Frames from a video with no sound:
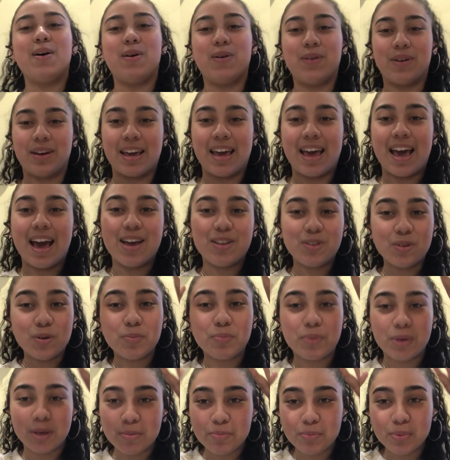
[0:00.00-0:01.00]
okay, I know
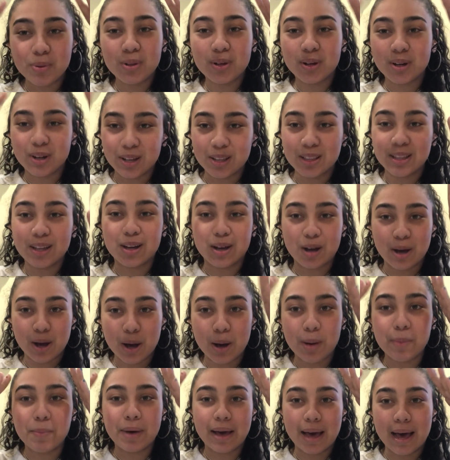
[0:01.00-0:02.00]
people are gonna
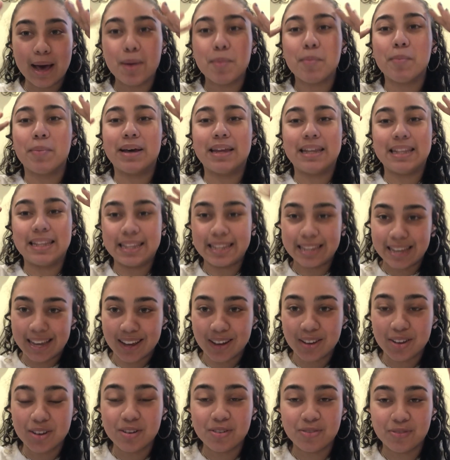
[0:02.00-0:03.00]
come at my
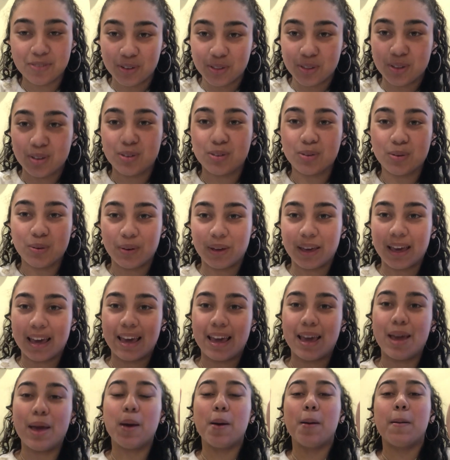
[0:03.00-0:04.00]
neck for this,
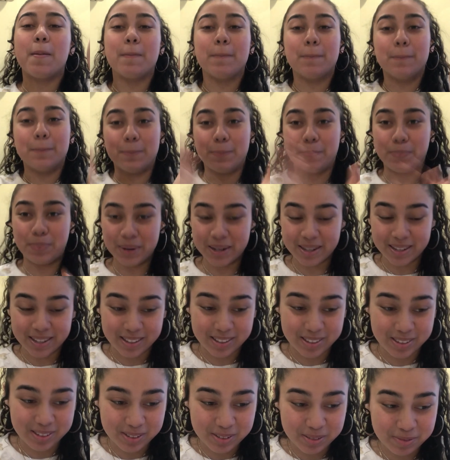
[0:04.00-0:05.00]
okay?
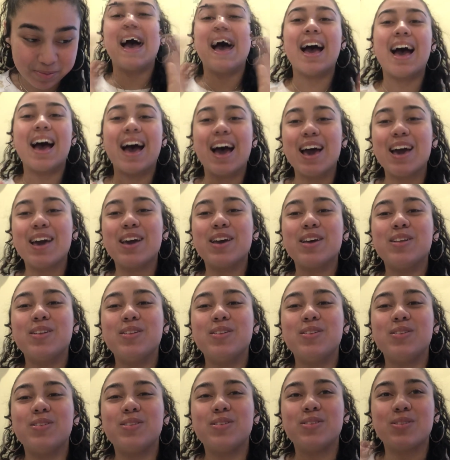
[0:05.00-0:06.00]
But
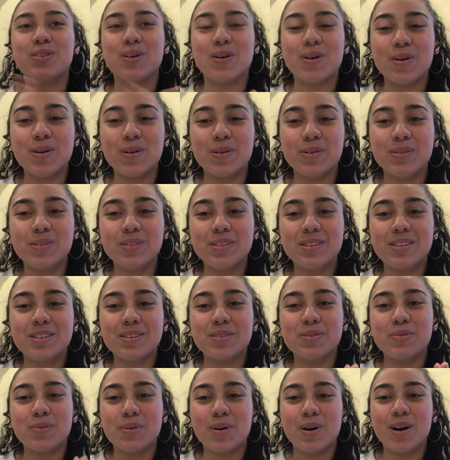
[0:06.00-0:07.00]
I don't
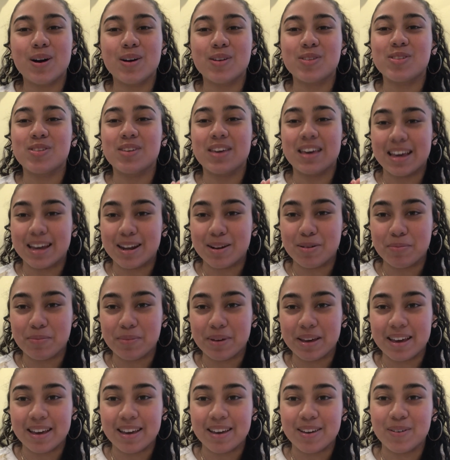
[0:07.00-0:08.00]
watch
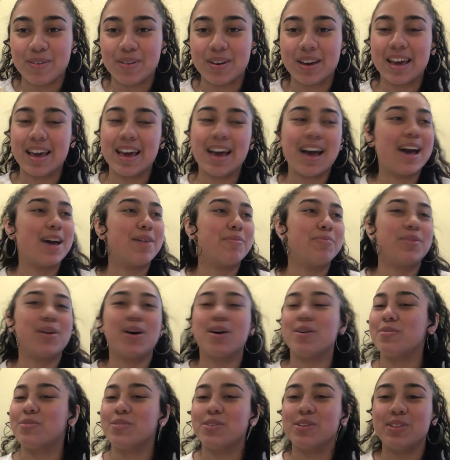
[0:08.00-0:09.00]
anime, okay? I'm
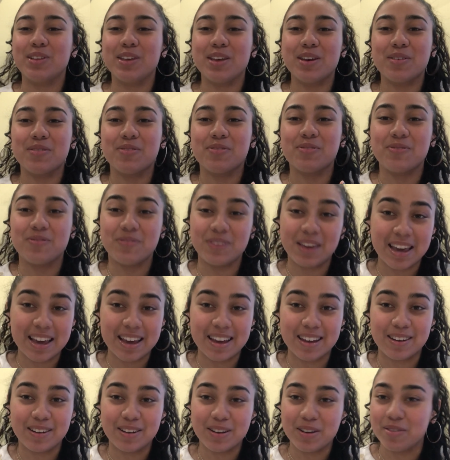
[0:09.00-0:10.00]
not really a
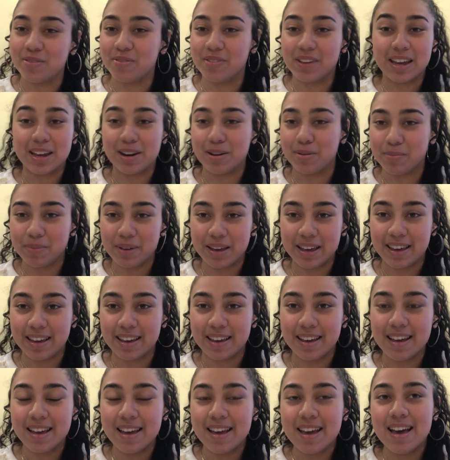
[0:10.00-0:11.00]
fan of
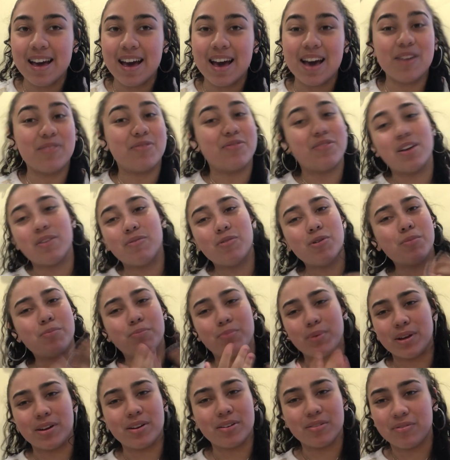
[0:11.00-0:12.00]
anime. I've never
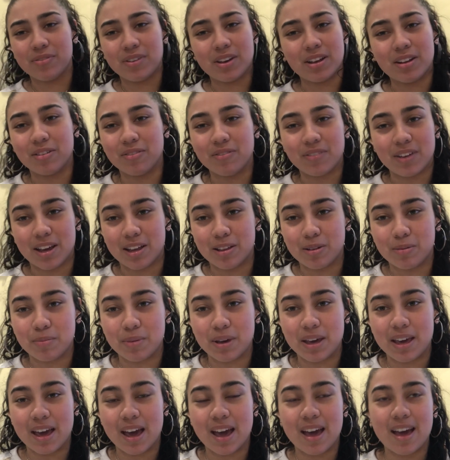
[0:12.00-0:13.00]
been a fan of
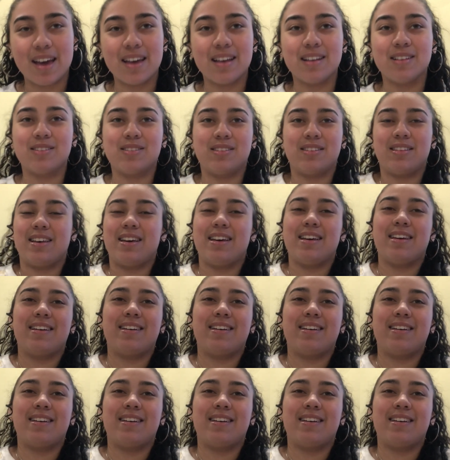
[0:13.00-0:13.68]
anime. It's